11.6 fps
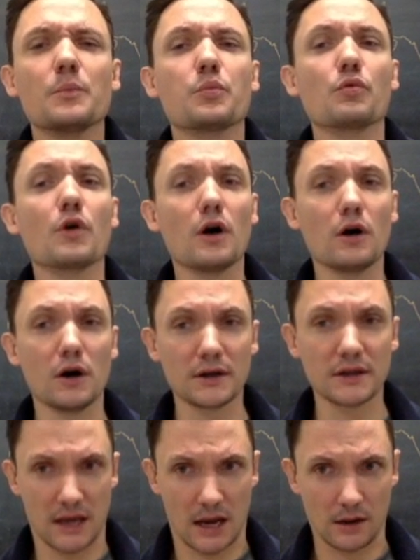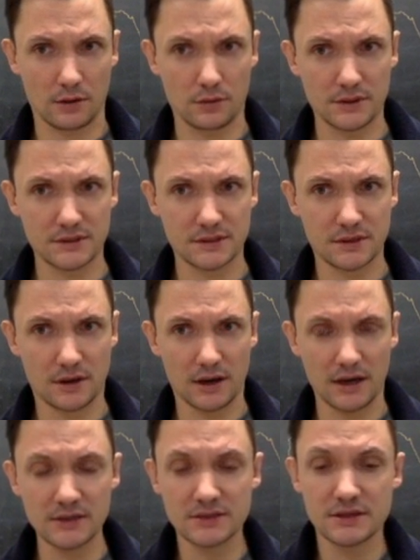broad categories, all
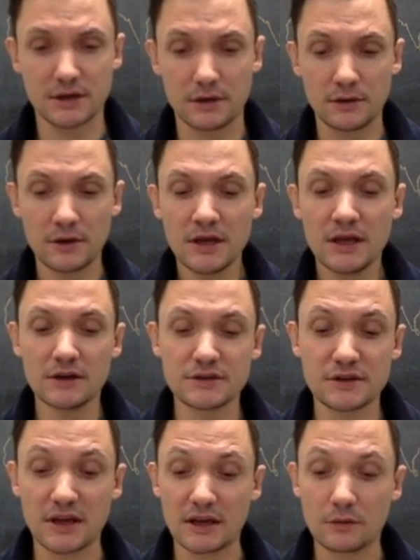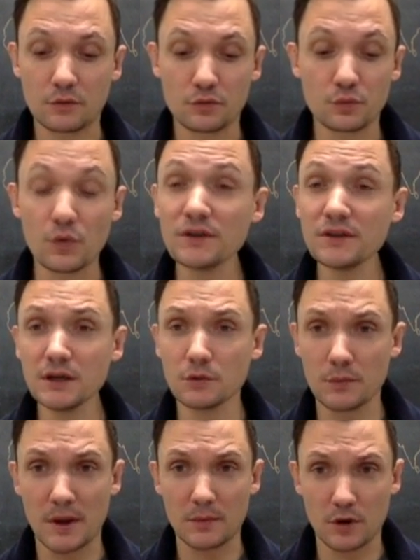right? So here's the thing. One thing to
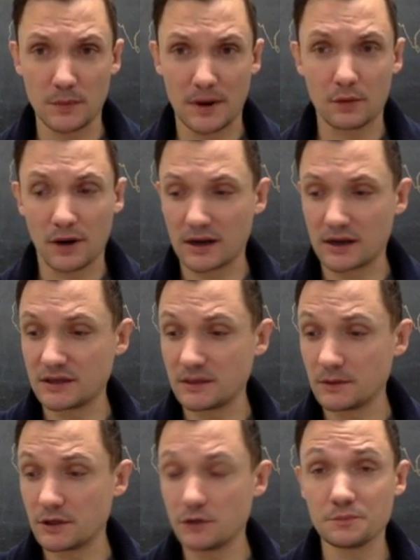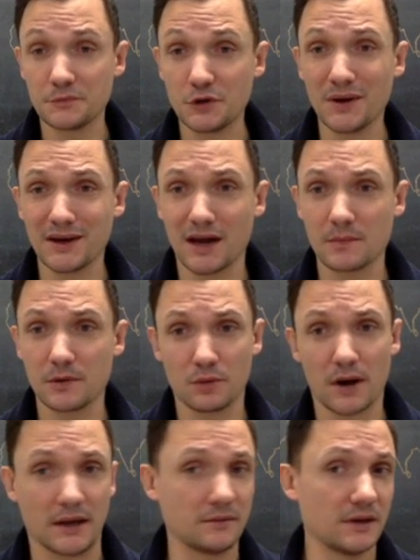remember about writing a DBQ, you ain't got to be
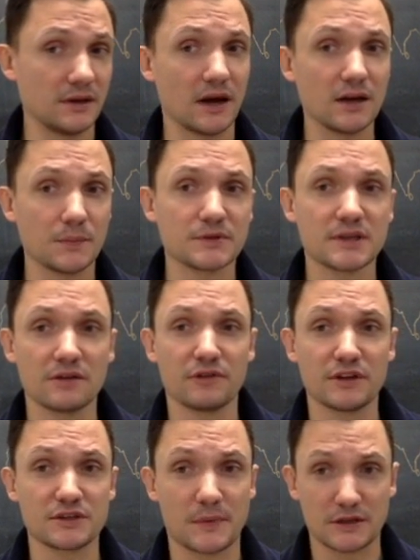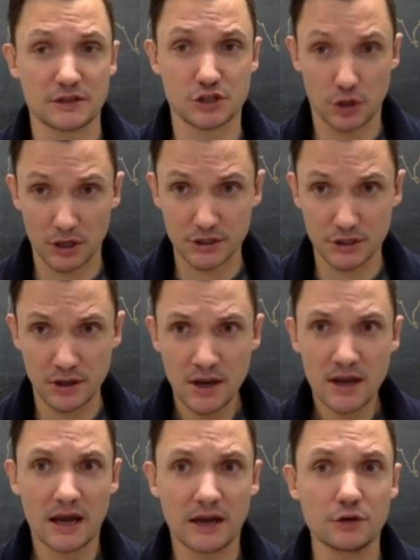right. And 90% of it is about structure,
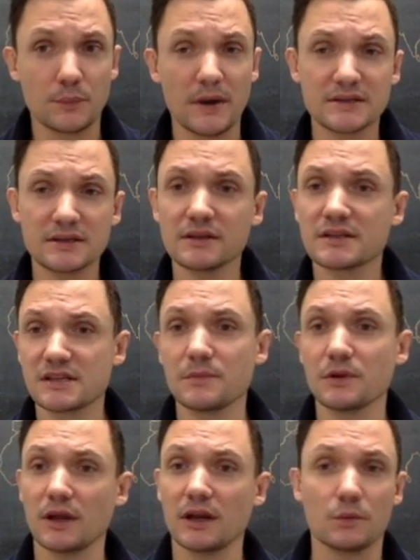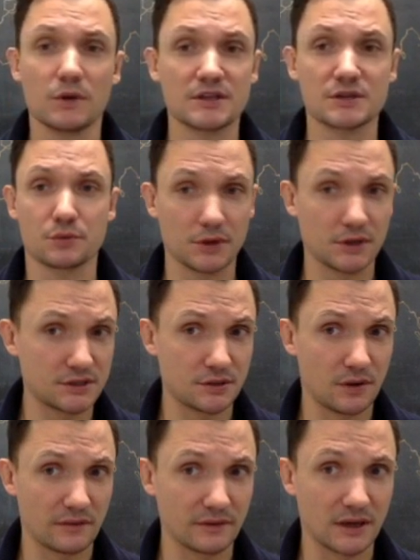and you're basically simulating what historians
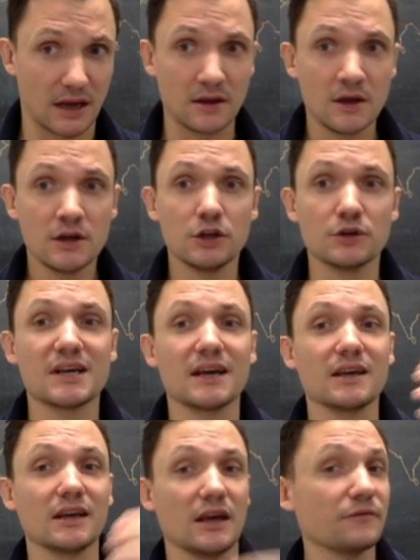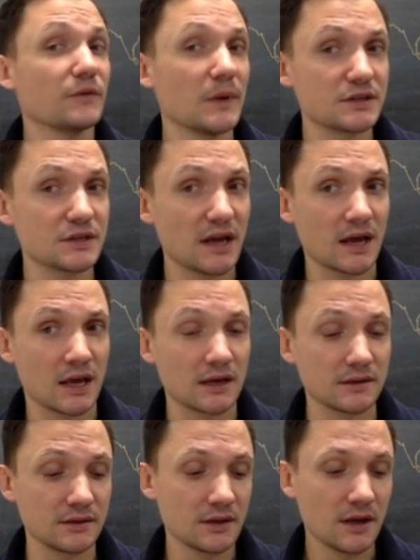do every day. You're taking information at
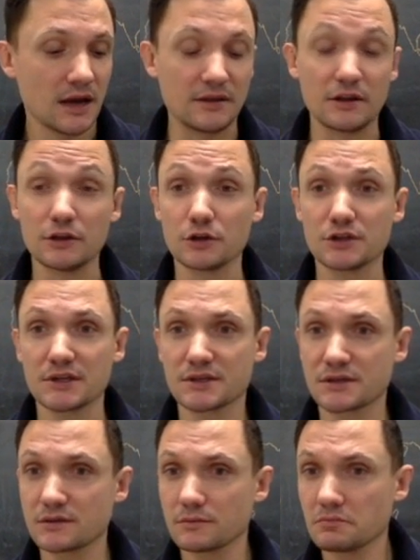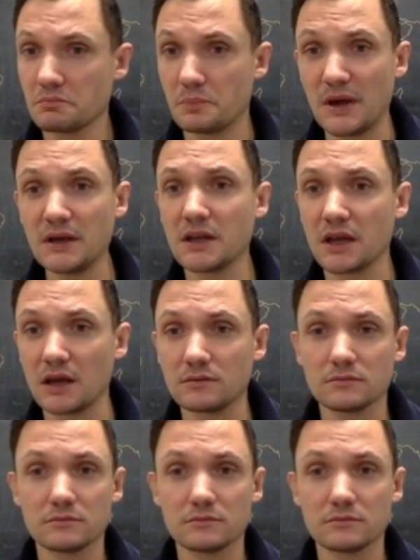hand, and then you're just bending it